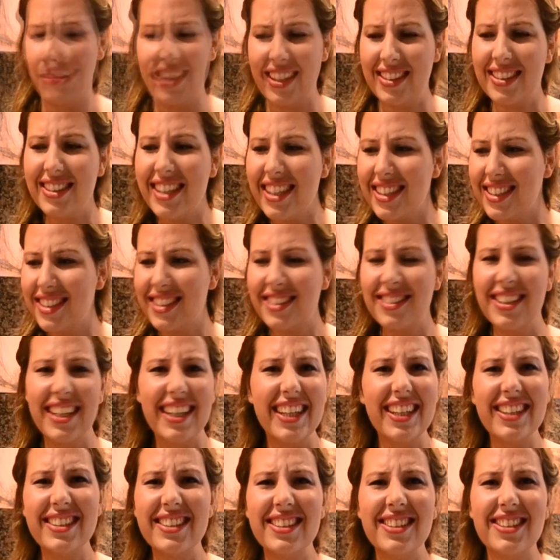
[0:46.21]
And this
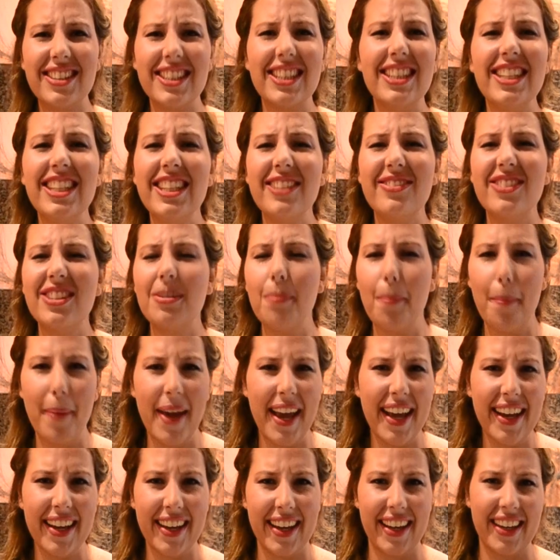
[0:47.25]
isn't even
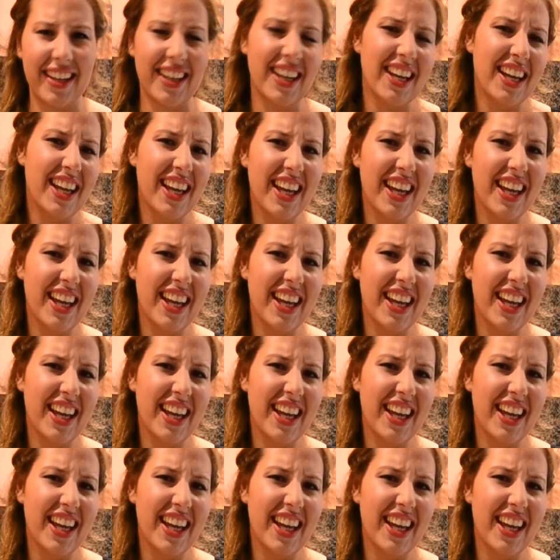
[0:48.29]
baking.